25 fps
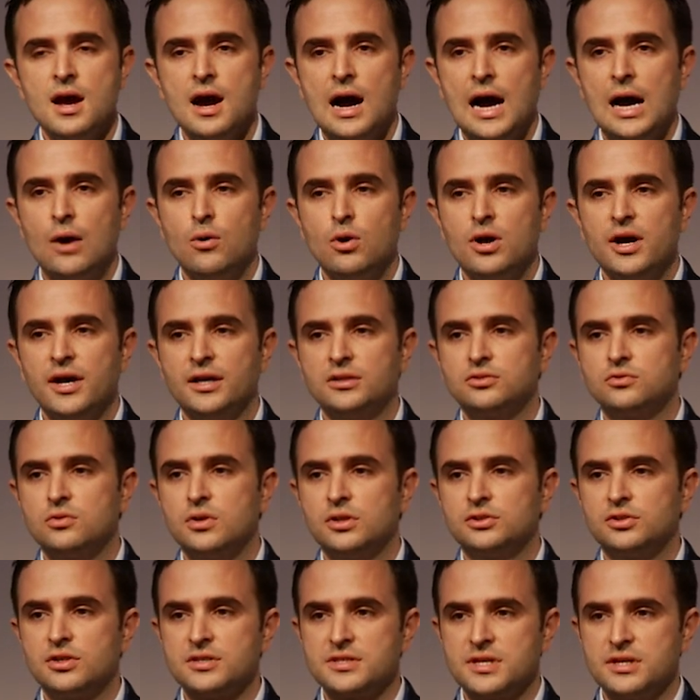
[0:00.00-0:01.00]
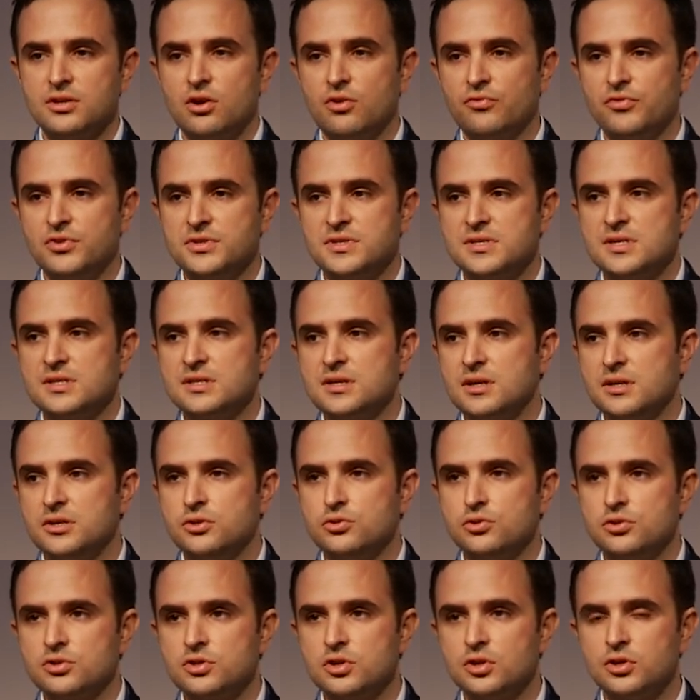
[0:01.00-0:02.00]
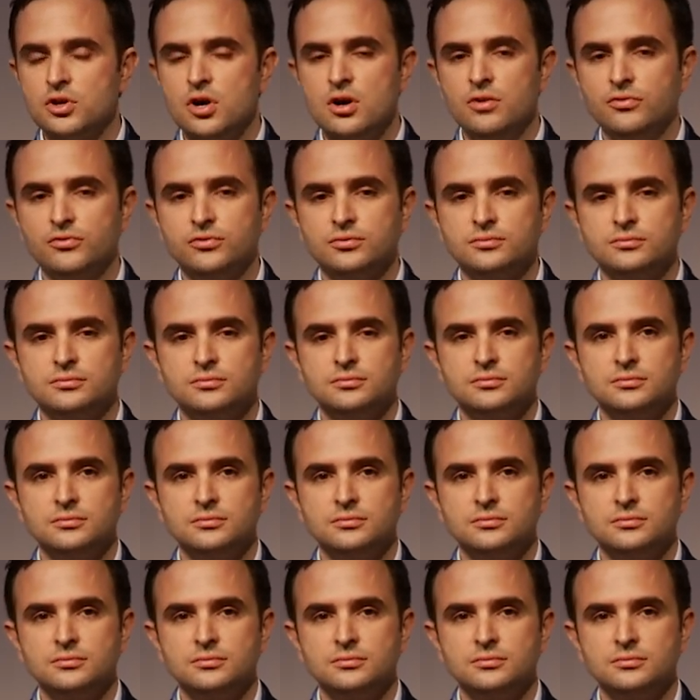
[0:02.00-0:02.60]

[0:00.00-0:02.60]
Our headquarters and offices are in Düsseldorf.